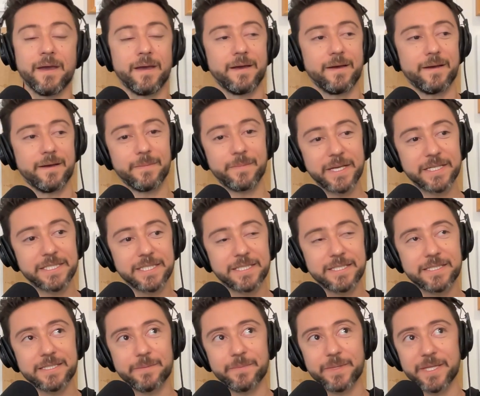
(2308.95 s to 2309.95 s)
I'm
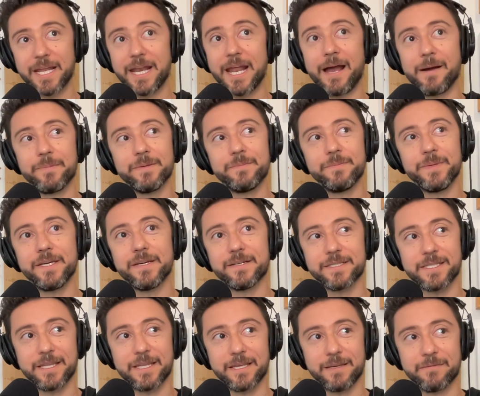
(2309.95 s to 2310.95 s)
guessing some of that happened
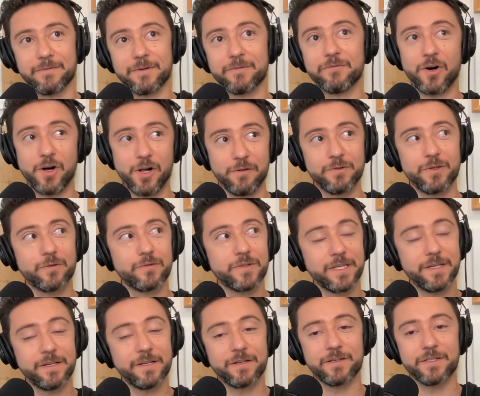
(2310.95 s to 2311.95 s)
because they've evolved over
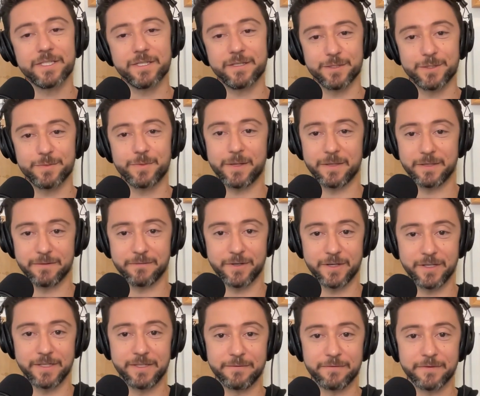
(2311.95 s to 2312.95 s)
the years and it's probably a
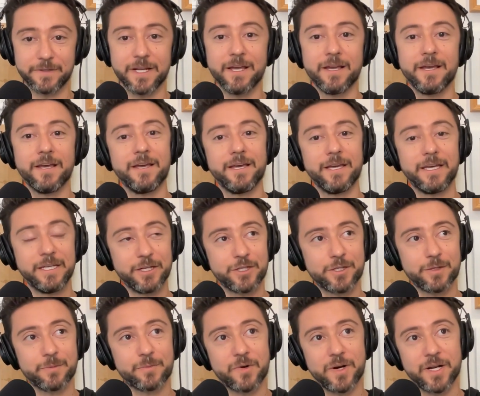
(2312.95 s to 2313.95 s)
very different
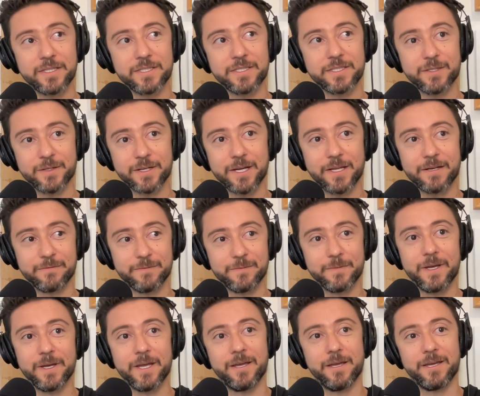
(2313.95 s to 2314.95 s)
initial brand. So it kind of
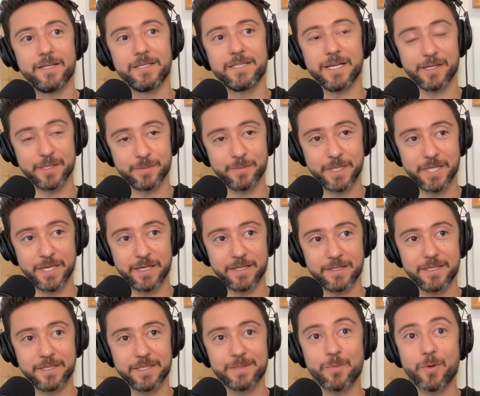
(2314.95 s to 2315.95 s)
tells me that
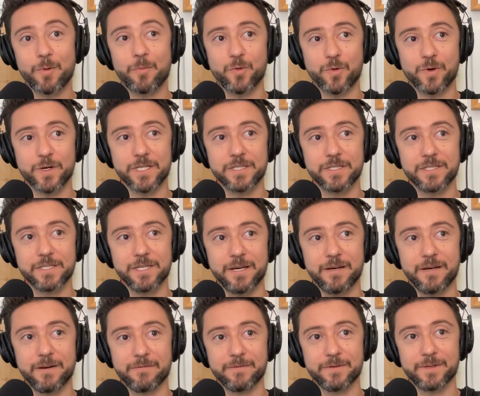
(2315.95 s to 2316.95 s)
it's more important to
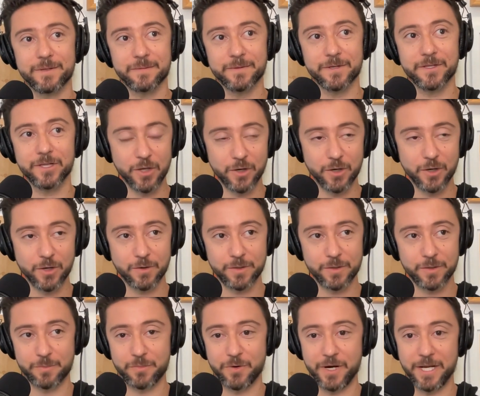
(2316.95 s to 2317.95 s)
have a, a logo and a
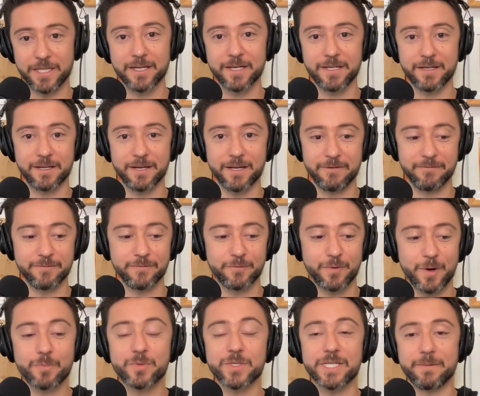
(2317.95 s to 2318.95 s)
brand that can kind of
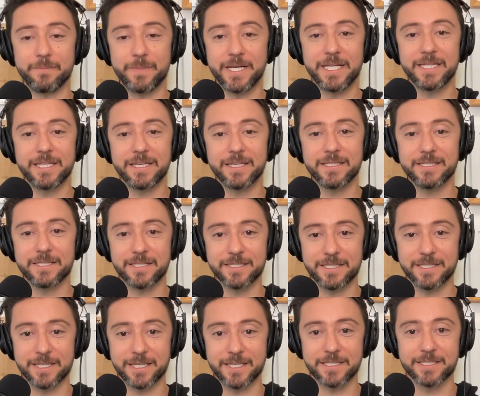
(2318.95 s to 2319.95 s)
represent many things that
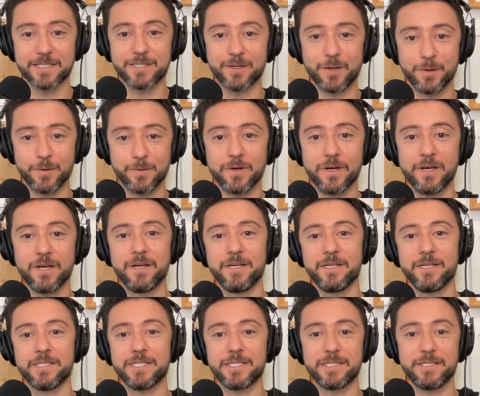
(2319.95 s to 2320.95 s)
isn't like so
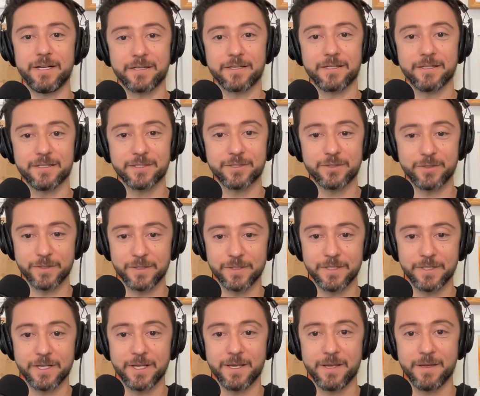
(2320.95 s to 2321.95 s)
stuck in a certain
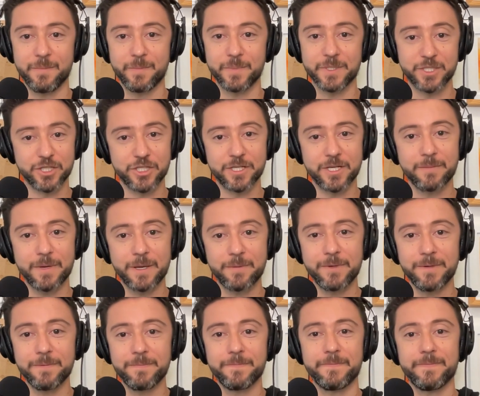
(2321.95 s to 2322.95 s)
positioning,
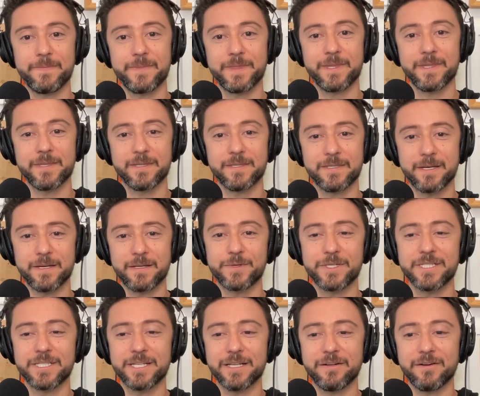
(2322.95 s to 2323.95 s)
maybe. Does that
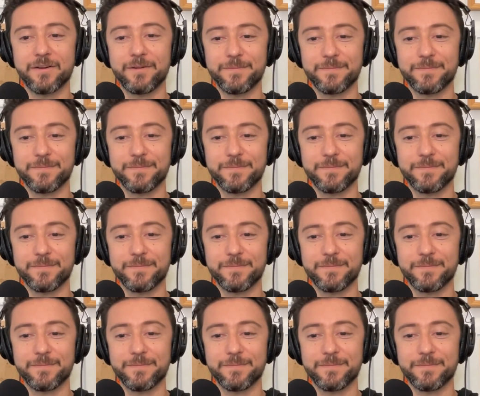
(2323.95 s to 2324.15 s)
resonate at all?